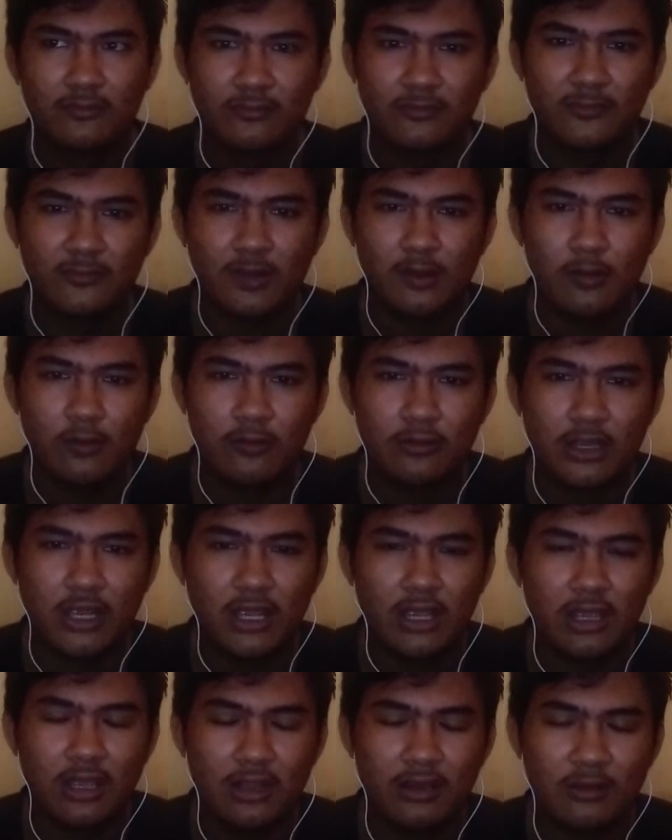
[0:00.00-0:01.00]
Okay,
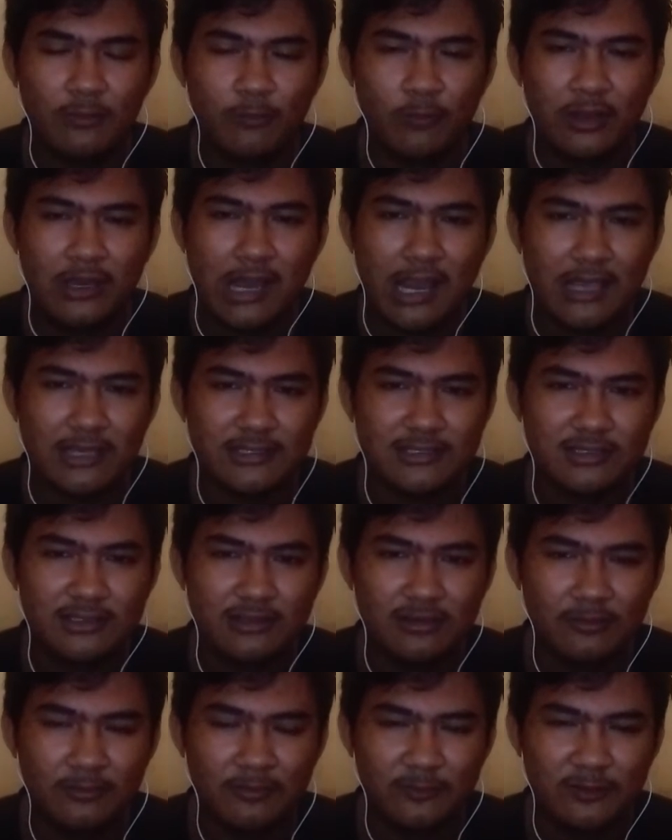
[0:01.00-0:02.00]
one last
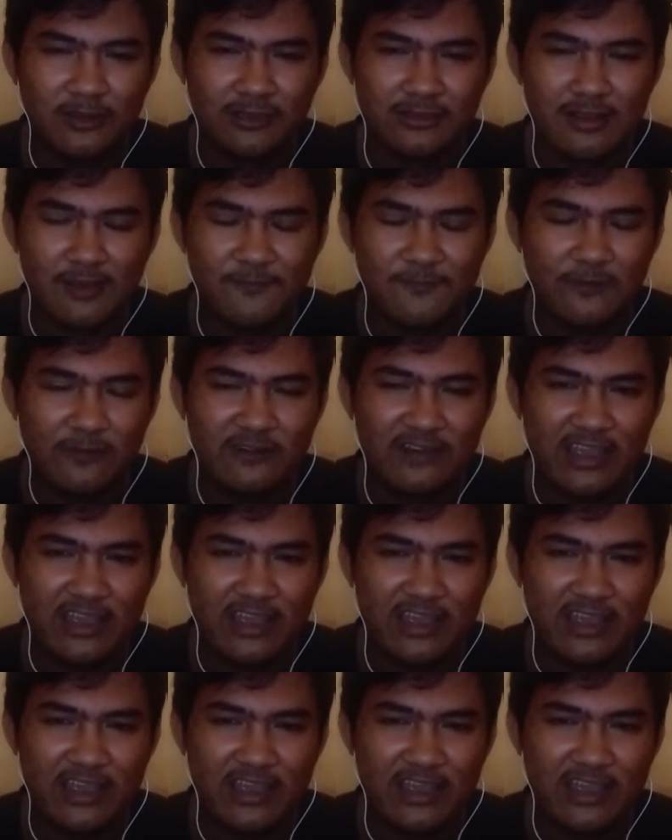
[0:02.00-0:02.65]
because I forget.